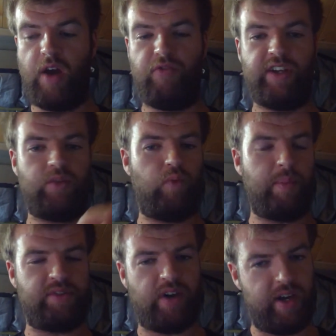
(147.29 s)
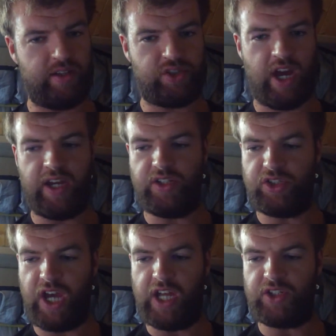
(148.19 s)
recent website
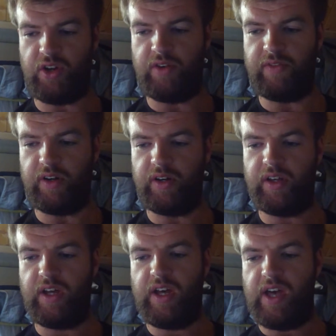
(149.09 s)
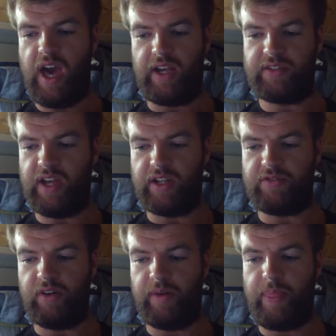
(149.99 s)
changeover,
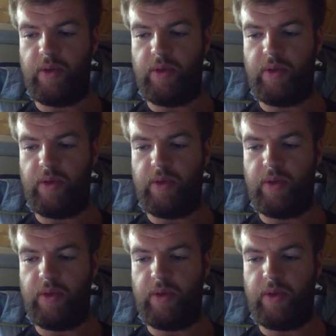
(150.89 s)
etc.